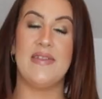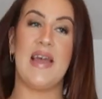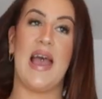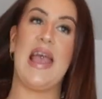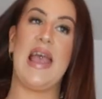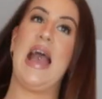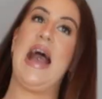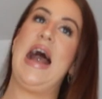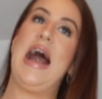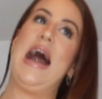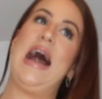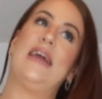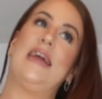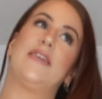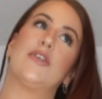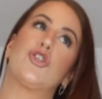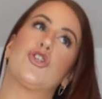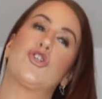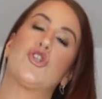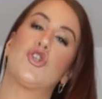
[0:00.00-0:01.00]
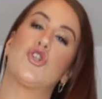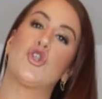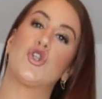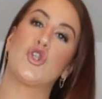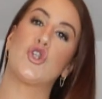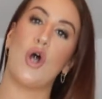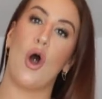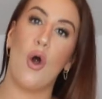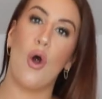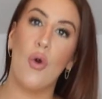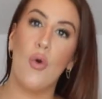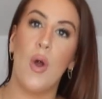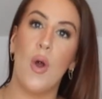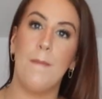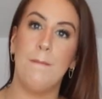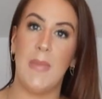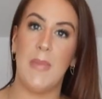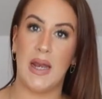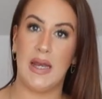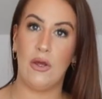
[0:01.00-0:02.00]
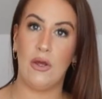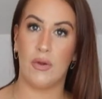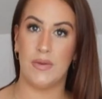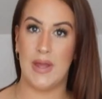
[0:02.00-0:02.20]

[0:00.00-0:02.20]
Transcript: They had so many